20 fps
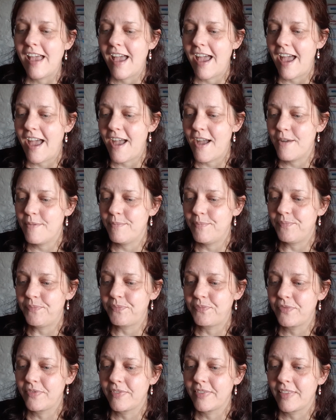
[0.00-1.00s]

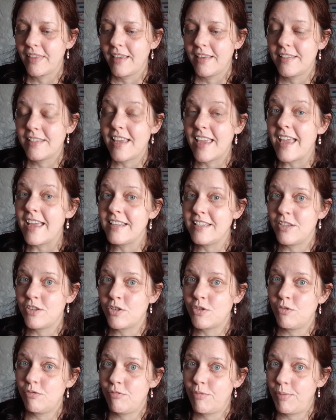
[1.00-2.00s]
So he had his
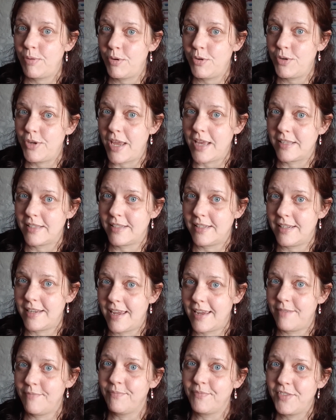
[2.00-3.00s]
school report
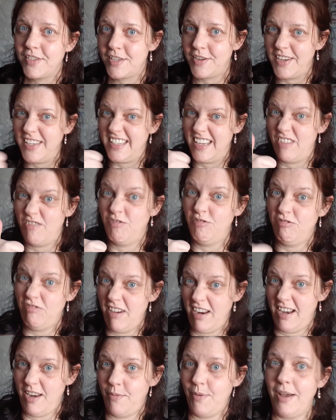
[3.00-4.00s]
yesterday, so he did
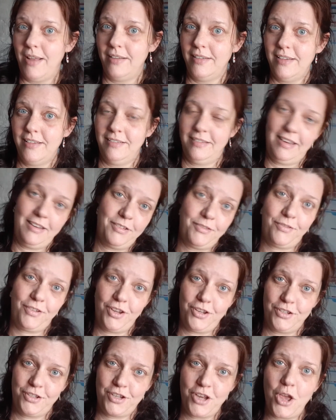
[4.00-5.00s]
really well in his
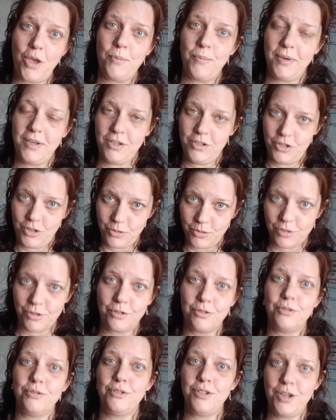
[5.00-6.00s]
first term in new
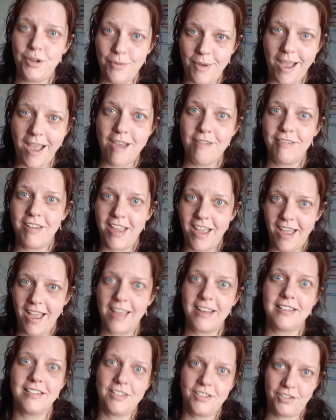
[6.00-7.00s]
school, new area,
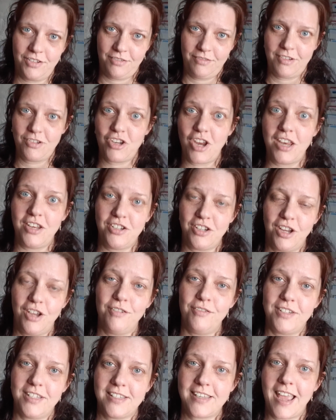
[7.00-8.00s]
and changing over
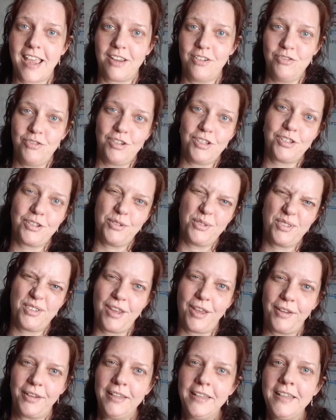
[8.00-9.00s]
to secondary school,
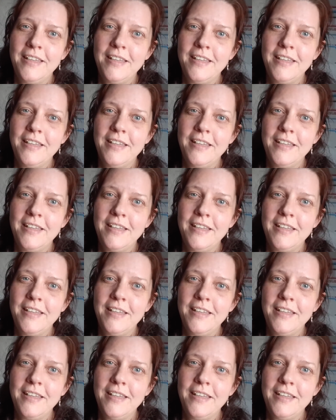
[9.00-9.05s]
so